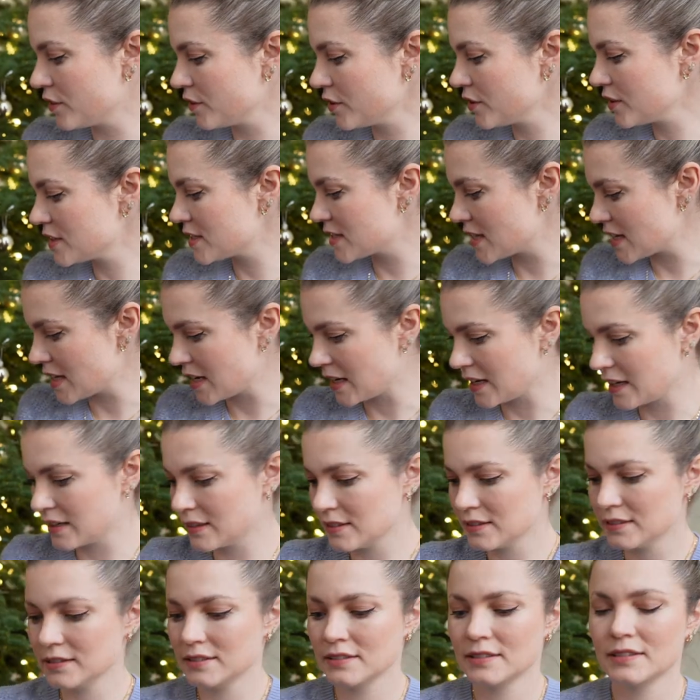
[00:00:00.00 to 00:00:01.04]

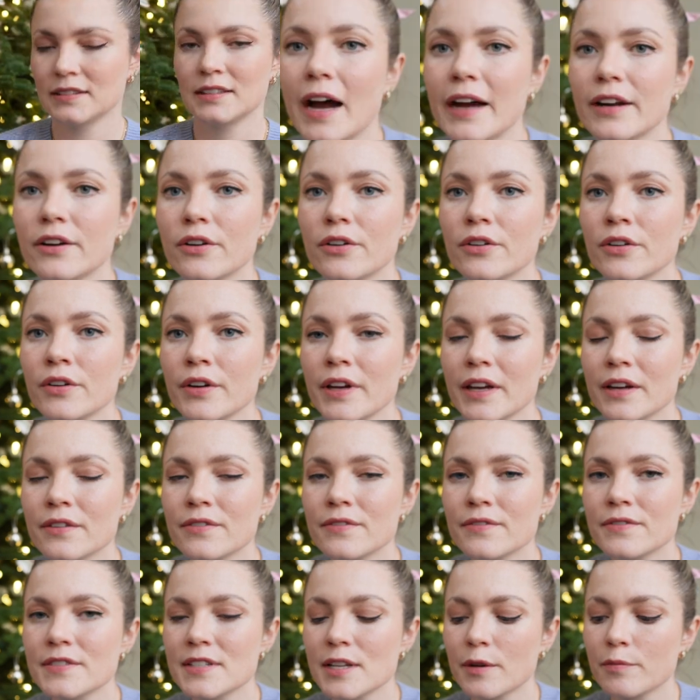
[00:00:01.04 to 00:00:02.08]
13. I don't know
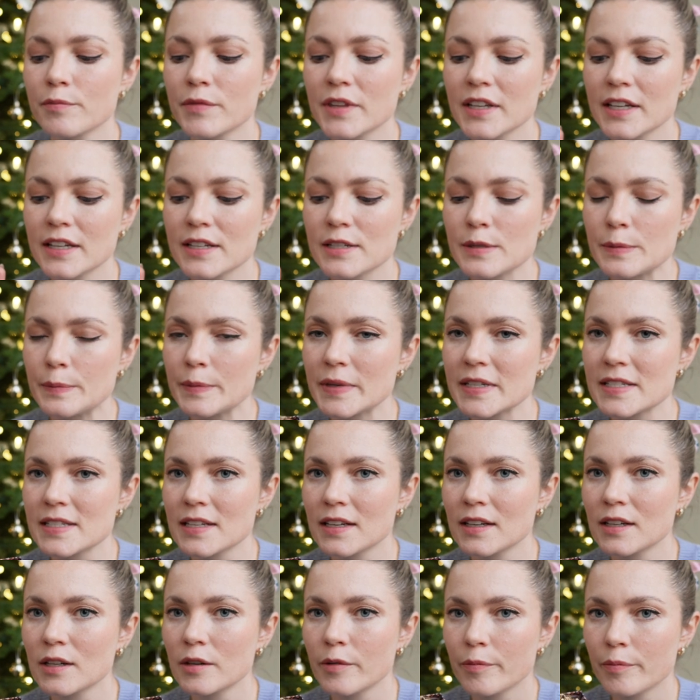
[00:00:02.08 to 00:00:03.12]
if something is
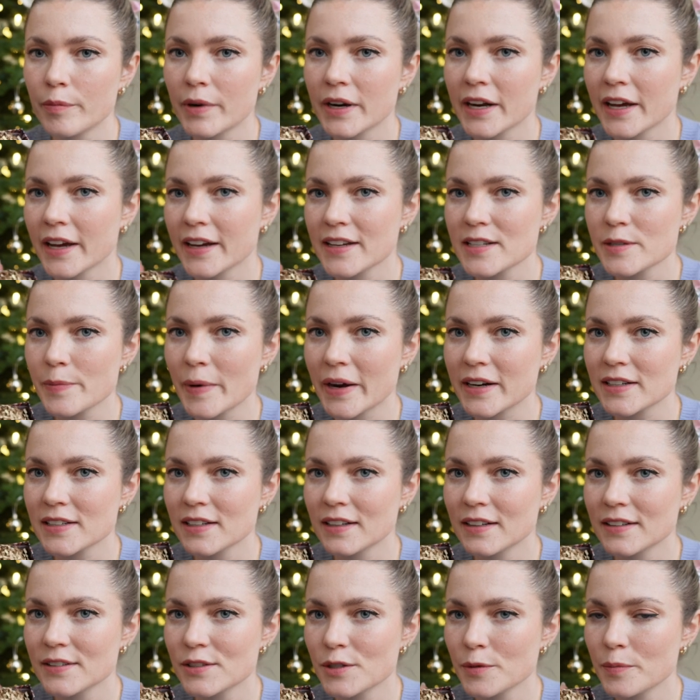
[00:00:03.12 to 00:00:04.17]
missing, but I expected
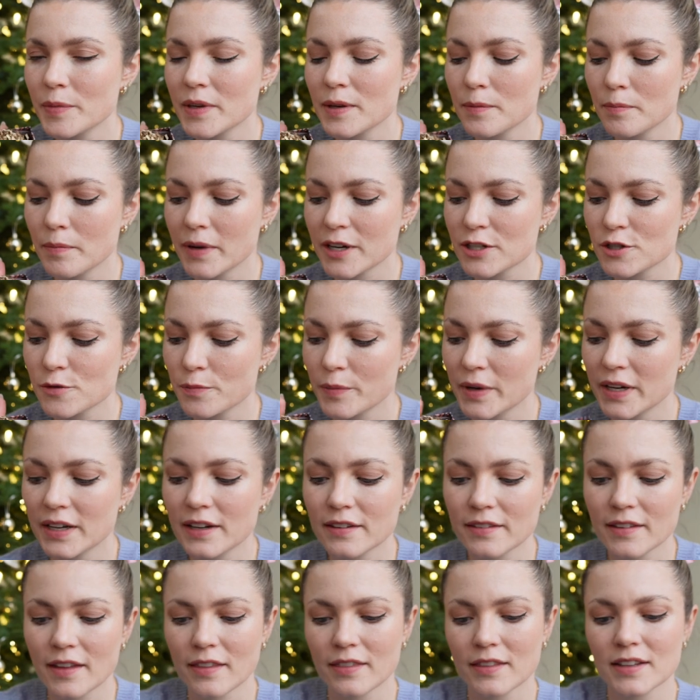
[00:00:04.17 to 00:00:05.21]
it to be much bigger
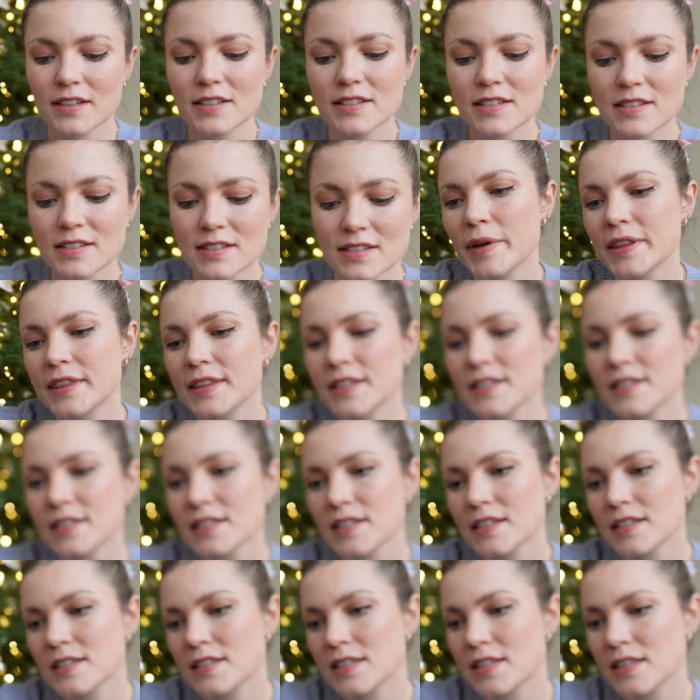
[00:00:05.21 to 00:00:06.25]
than this. But this
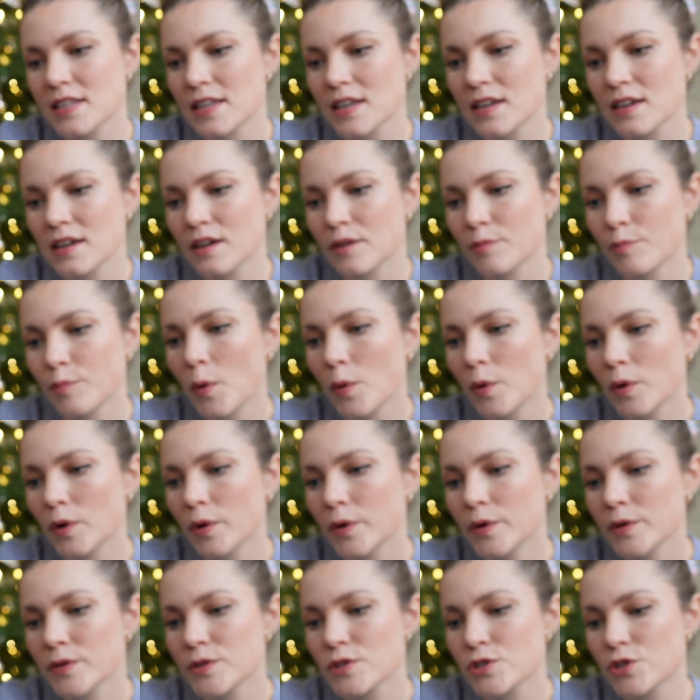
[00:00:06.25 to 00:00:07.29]
is the
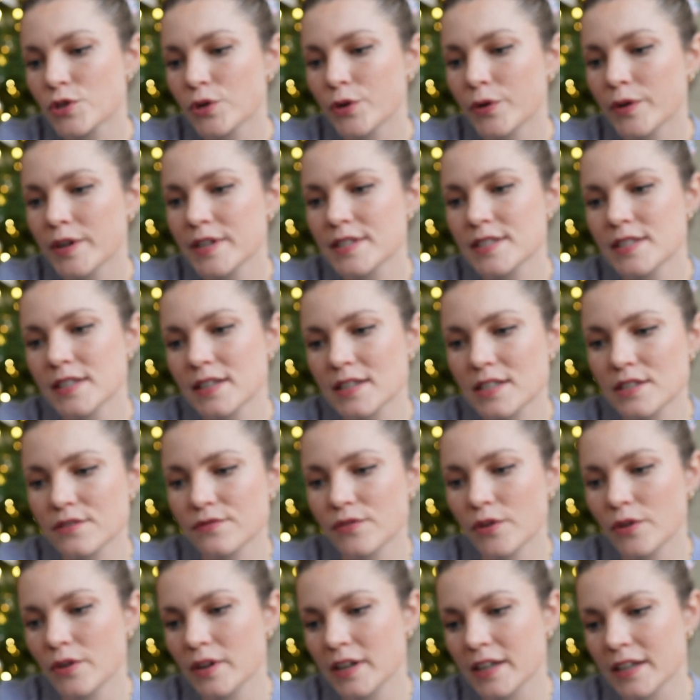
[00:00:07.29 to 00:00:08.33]
Paulo's Choice
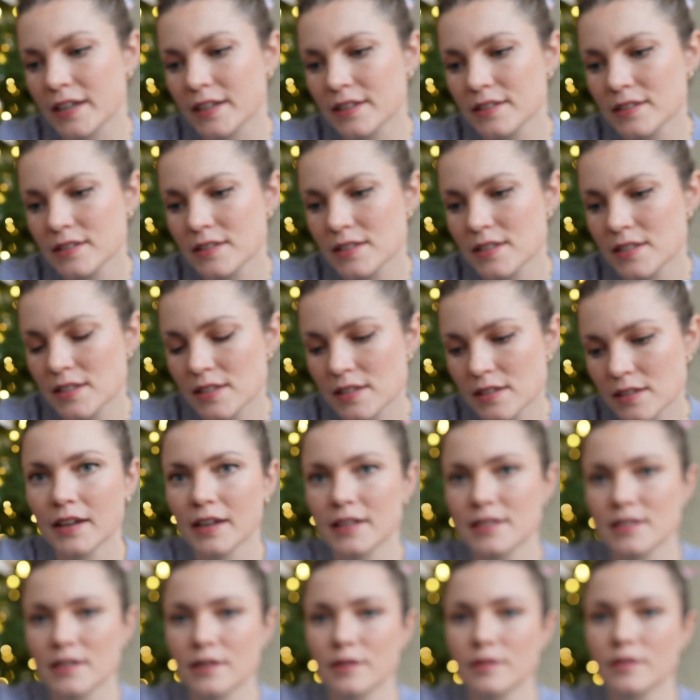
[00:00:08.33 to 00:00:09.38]
Exfoliant.
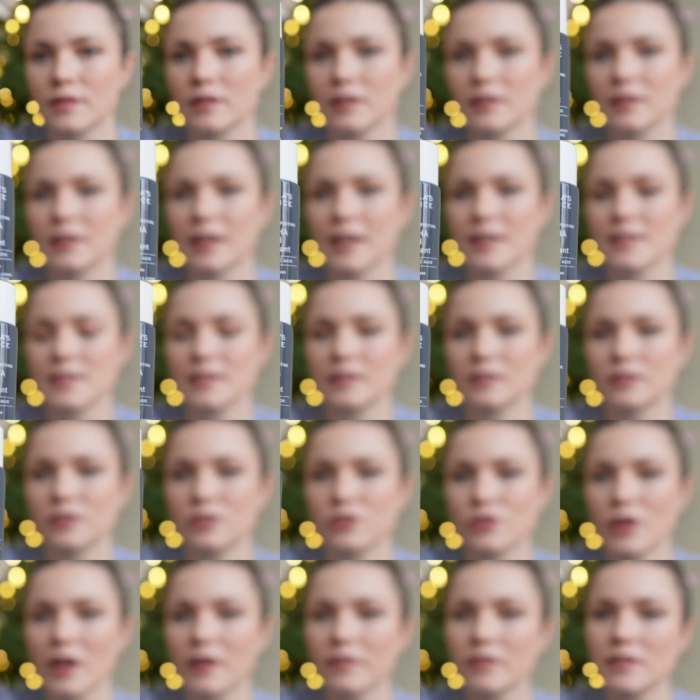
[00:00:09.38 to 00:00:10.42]
It's a nice little
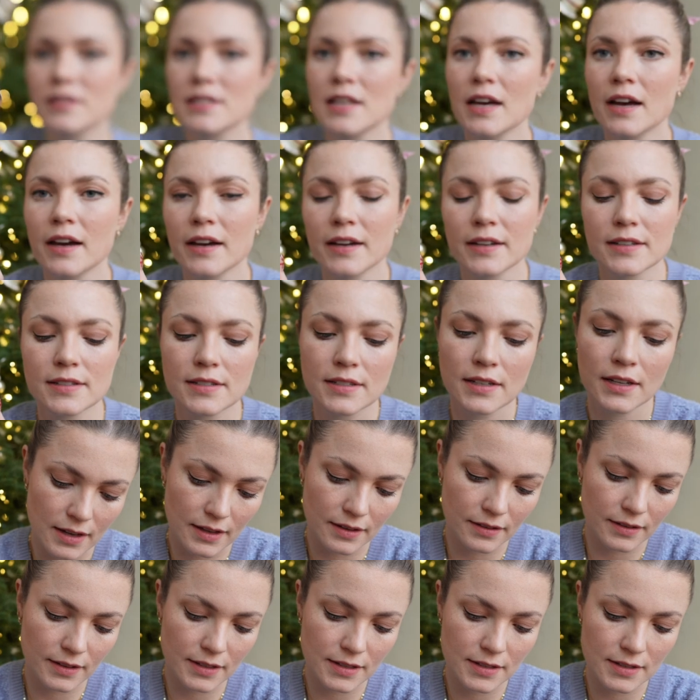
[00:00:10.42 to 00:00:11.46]
travel size,
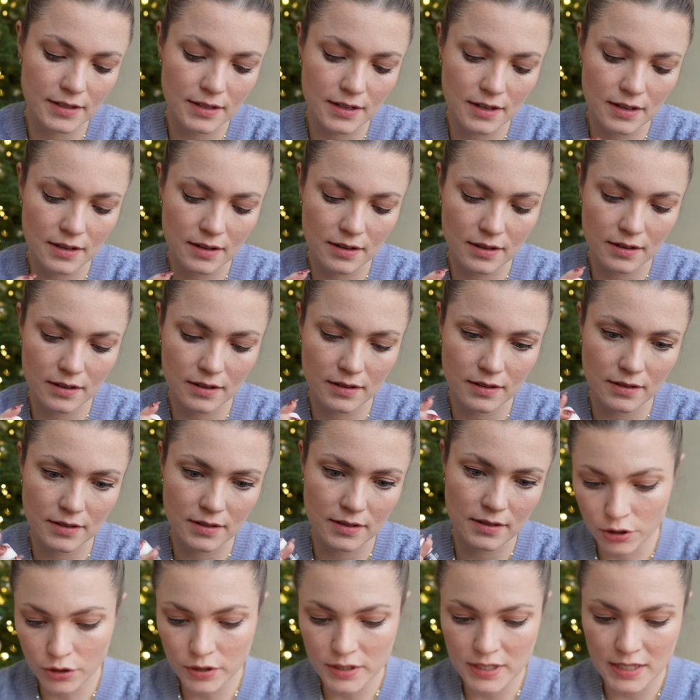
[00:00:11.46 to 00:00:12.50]
and this is
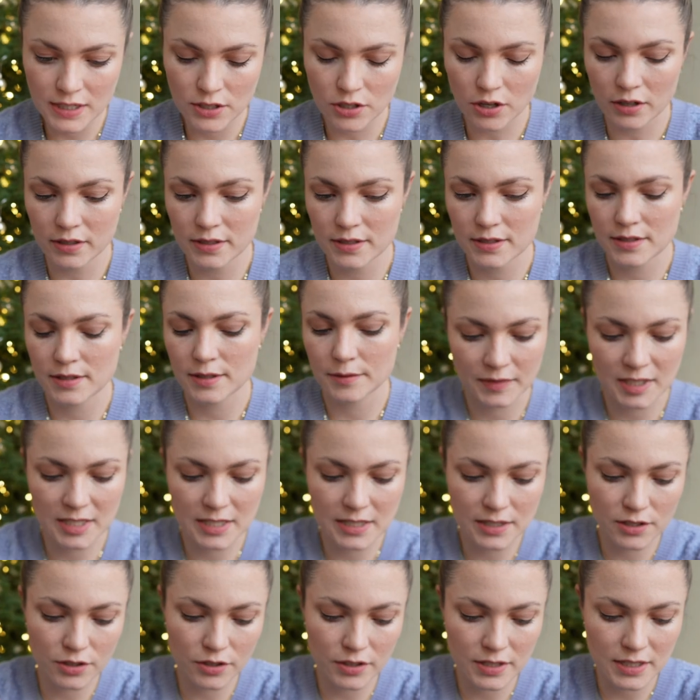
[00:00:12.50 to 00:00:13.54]
$13. This
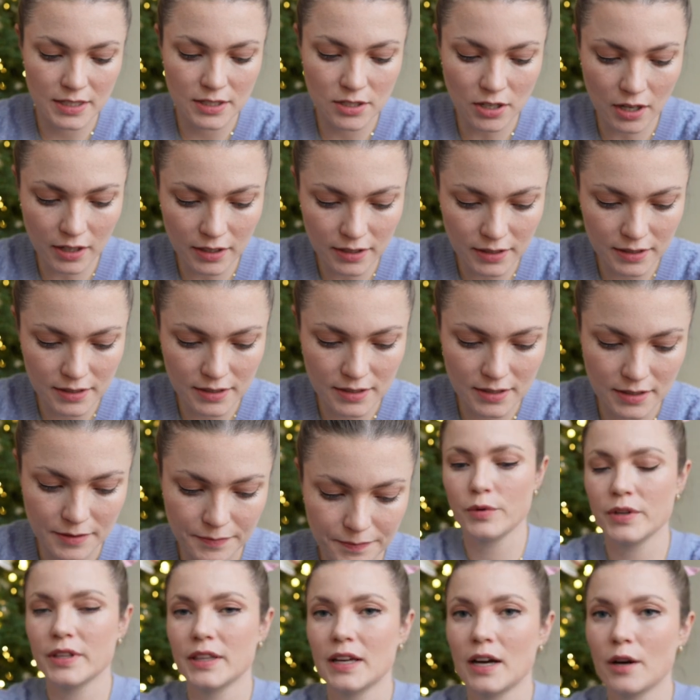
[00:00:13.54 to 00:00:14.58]
is $13.
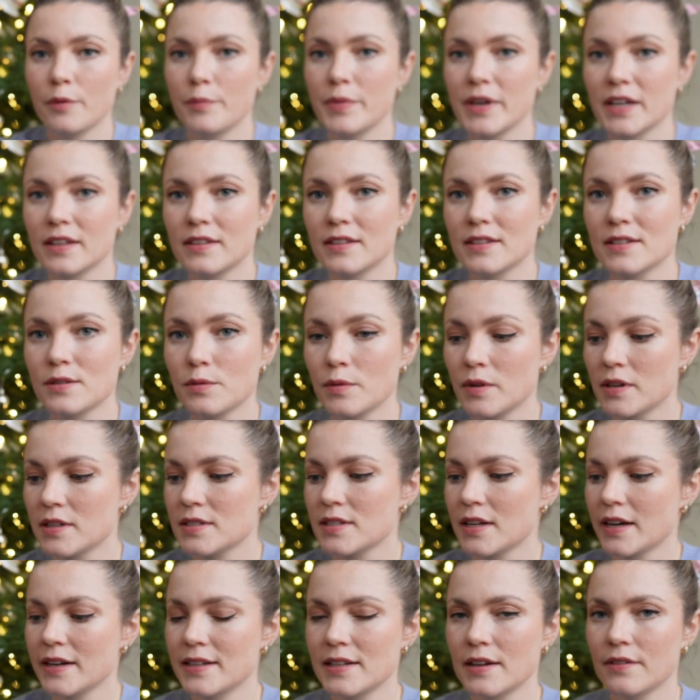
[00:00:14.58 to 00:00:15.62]
With how big this
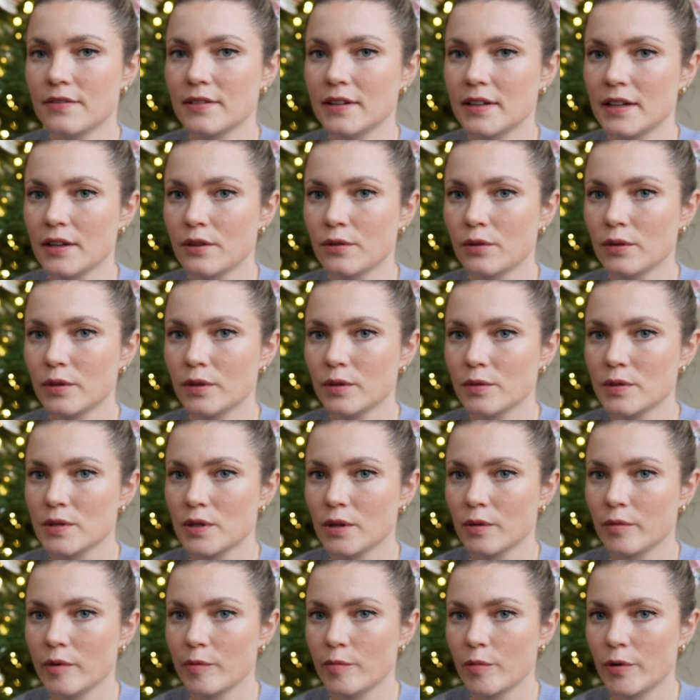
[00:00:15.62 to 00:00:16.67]
was, I definitely thought there was
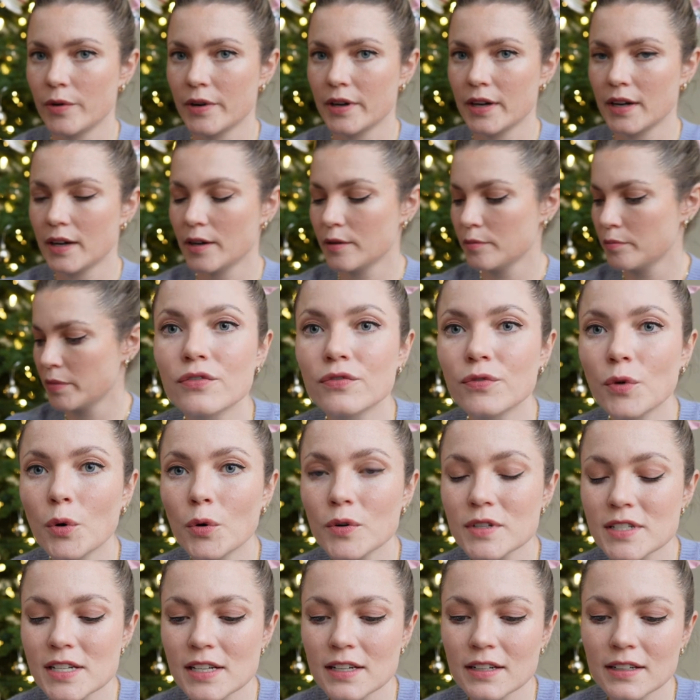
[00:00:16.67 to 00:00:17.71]
going to be more in here.
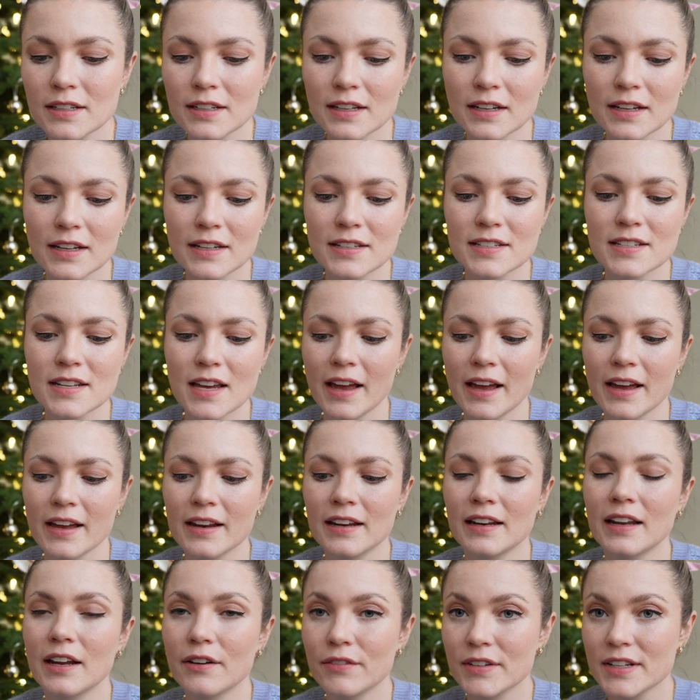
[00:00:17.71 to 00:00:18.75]
14 is a
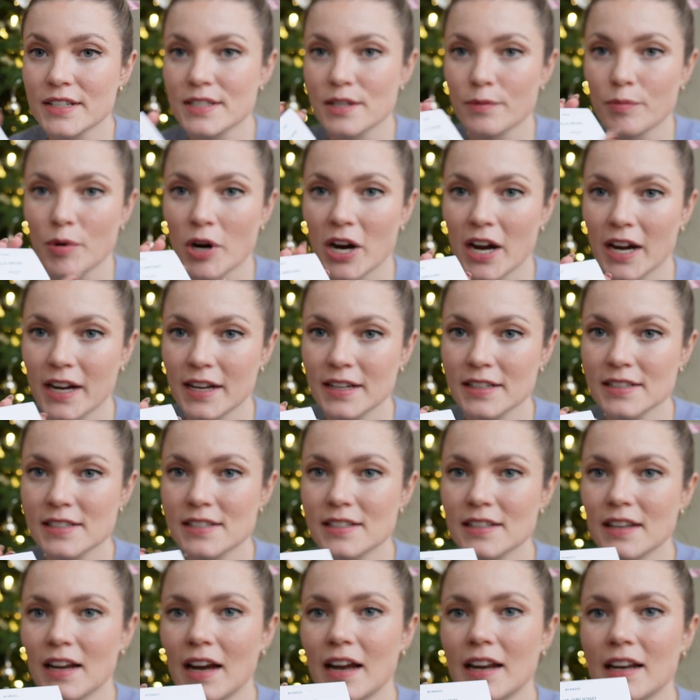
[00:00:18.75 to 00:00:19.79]
lovely
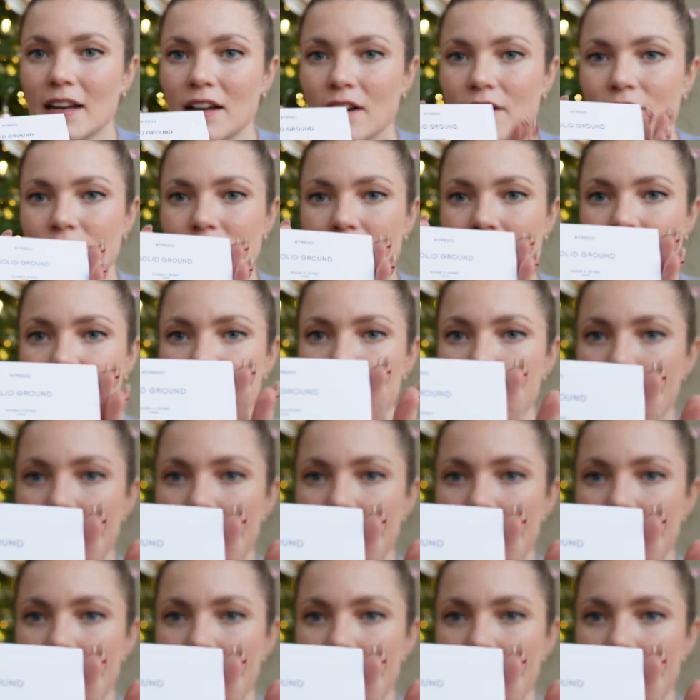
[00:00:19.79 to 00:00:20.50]
surprise. I love the